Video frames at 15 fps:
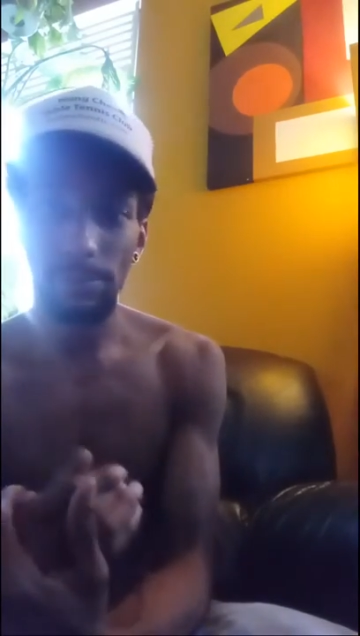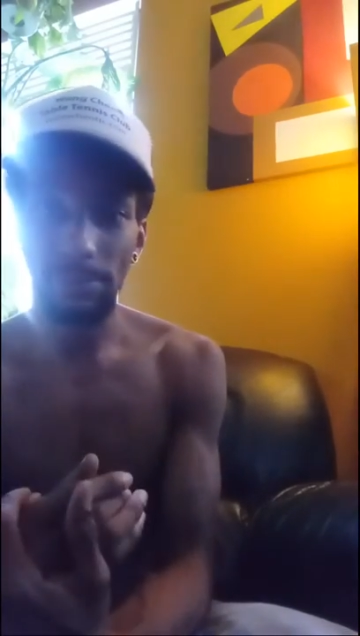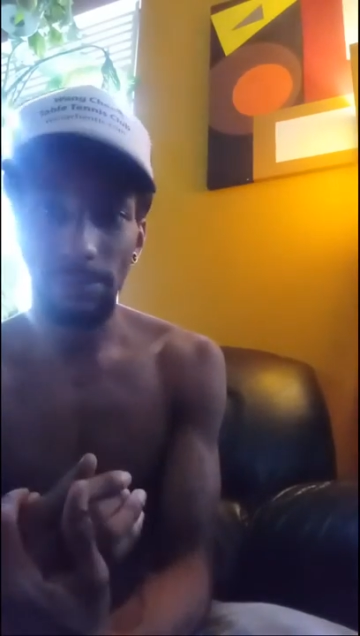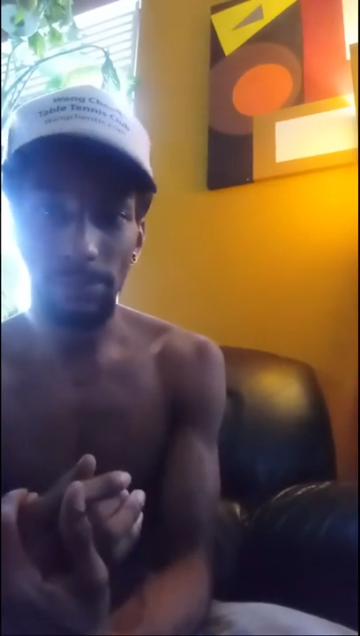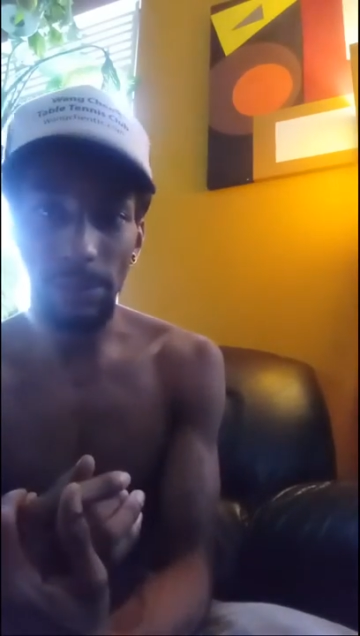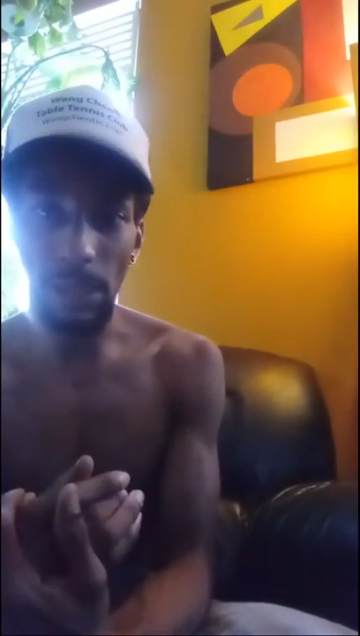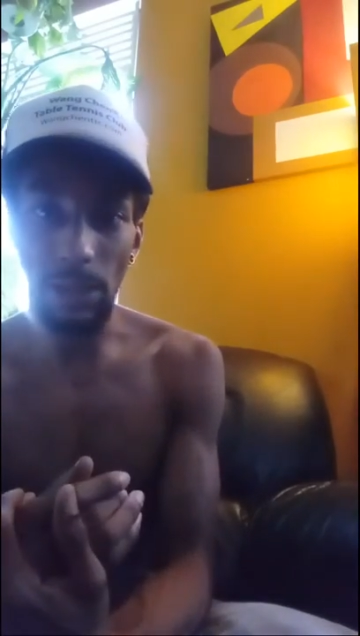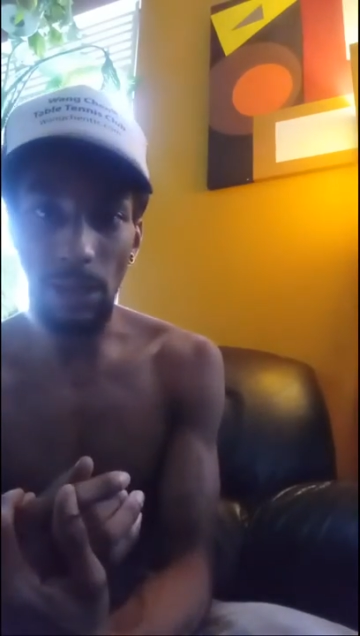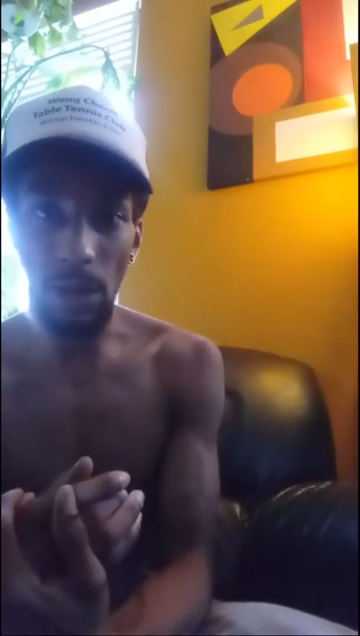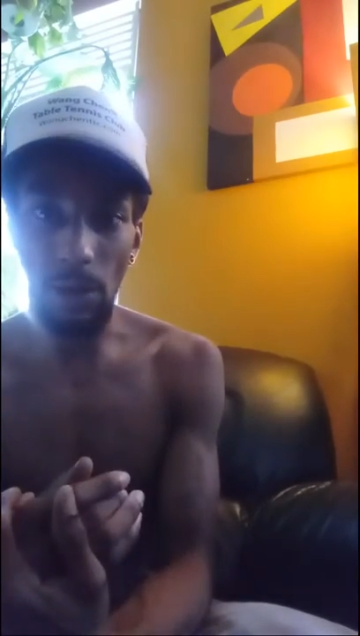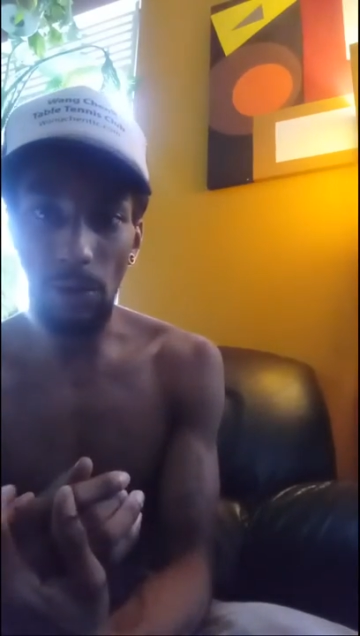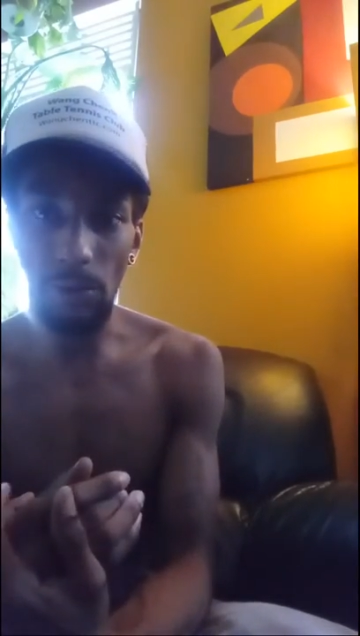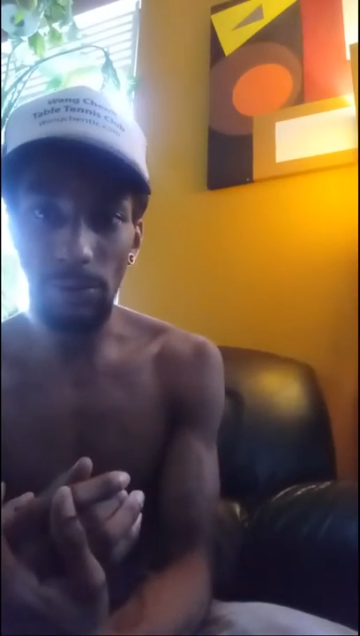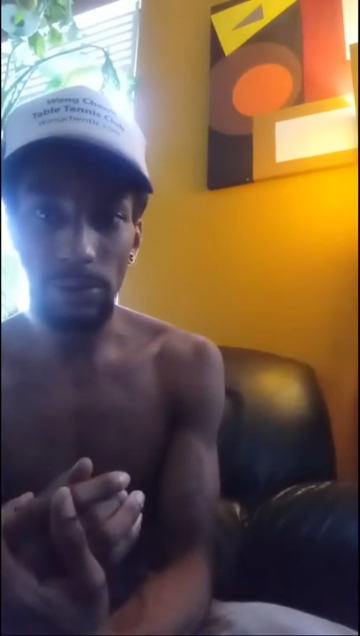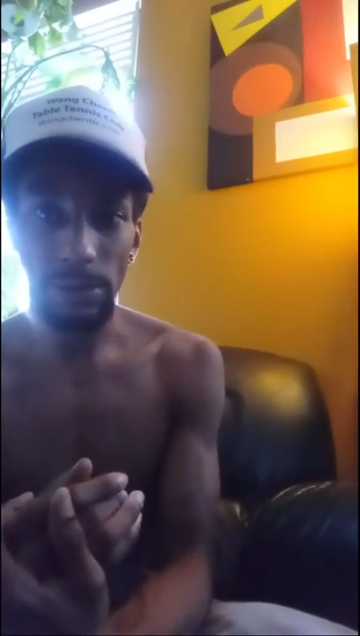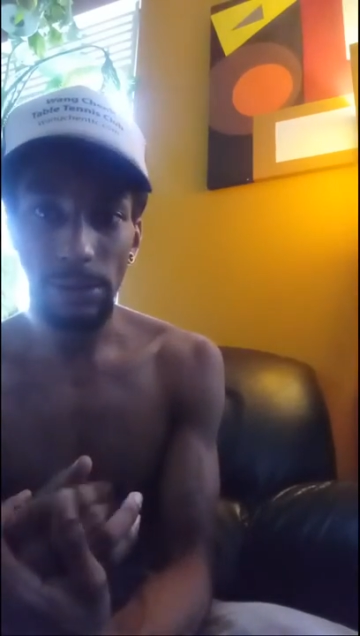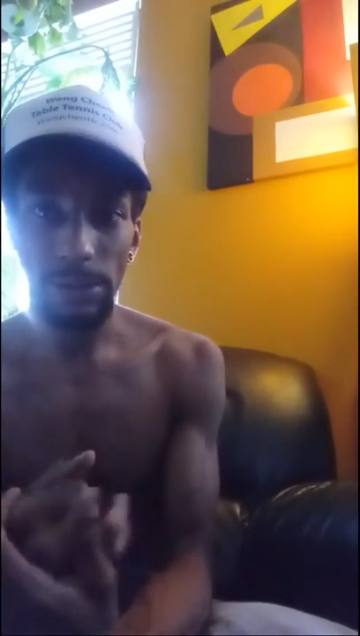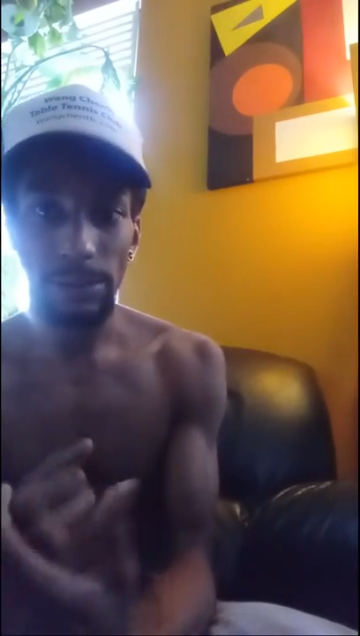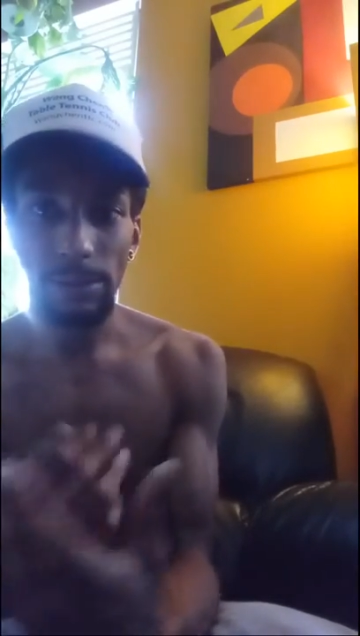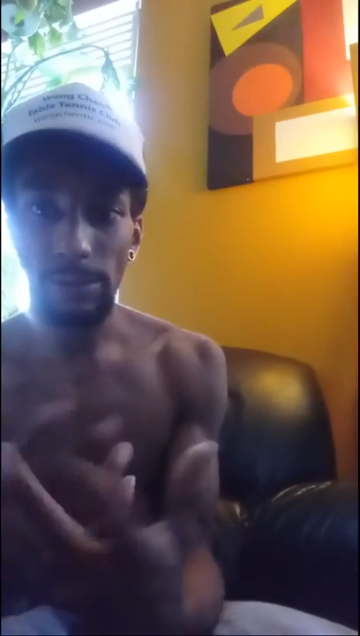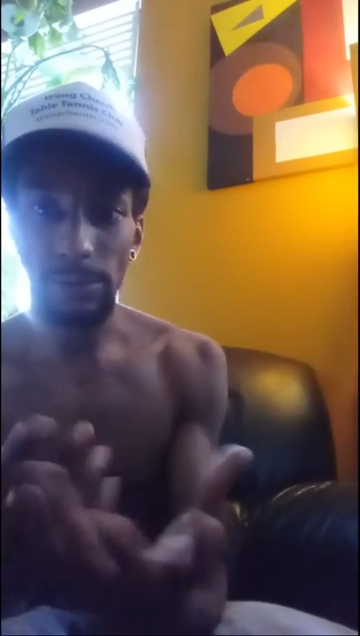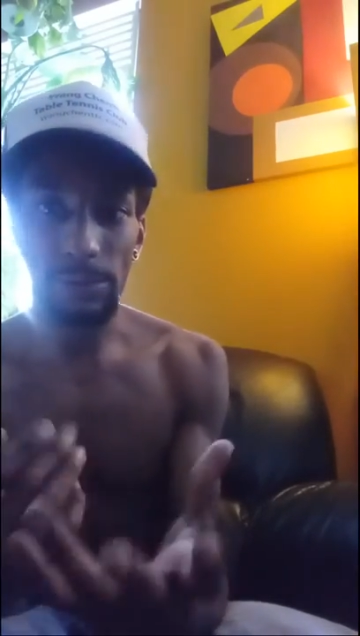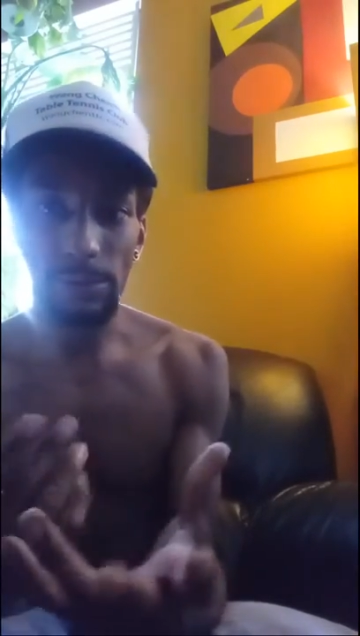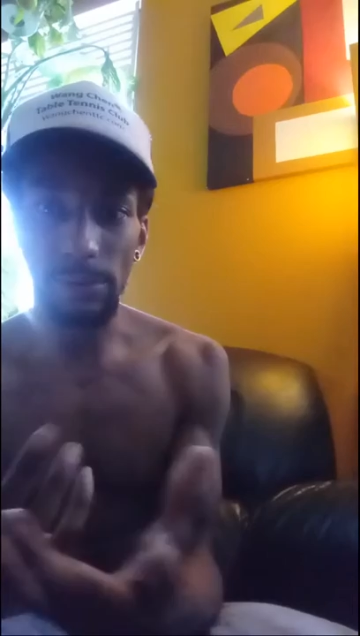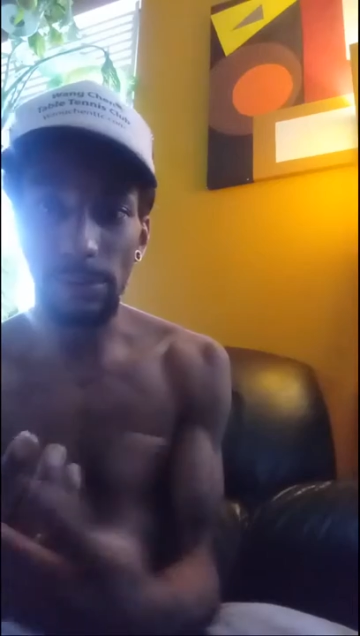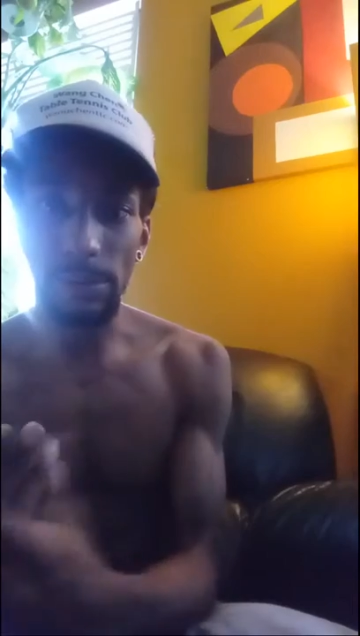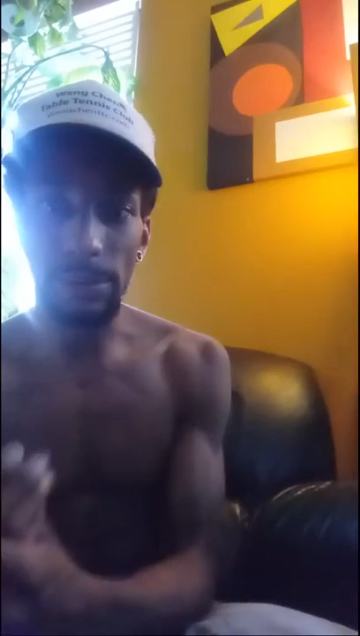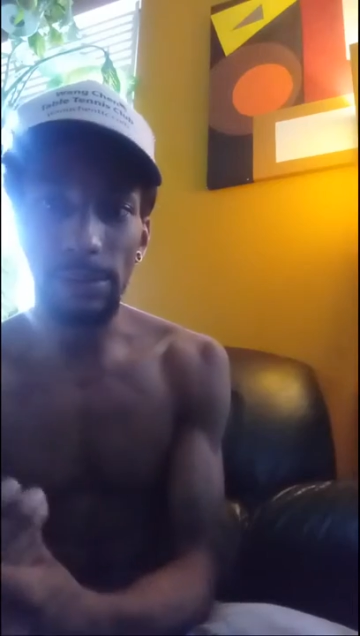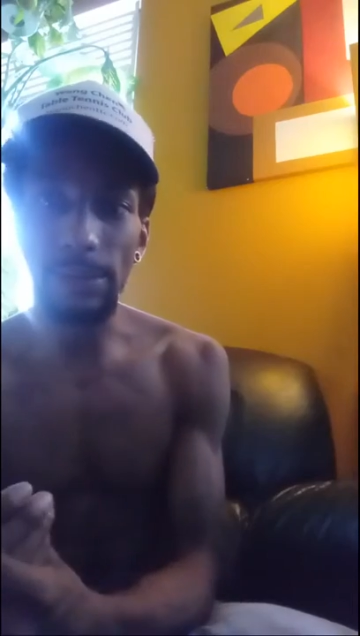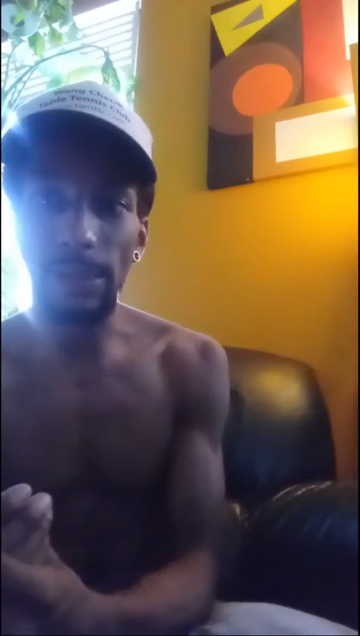you know,
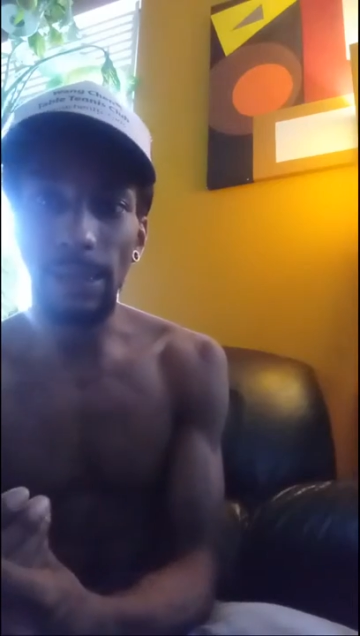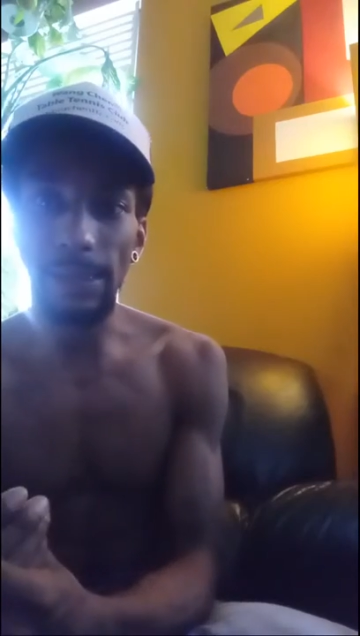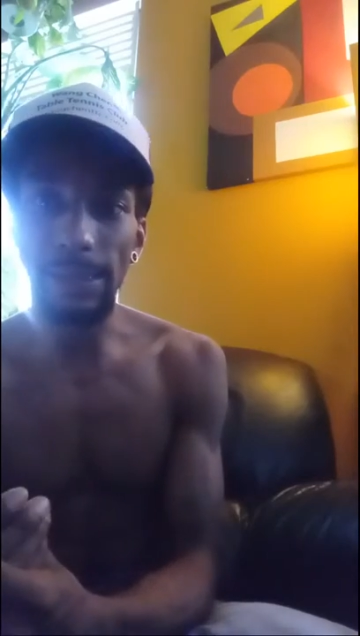a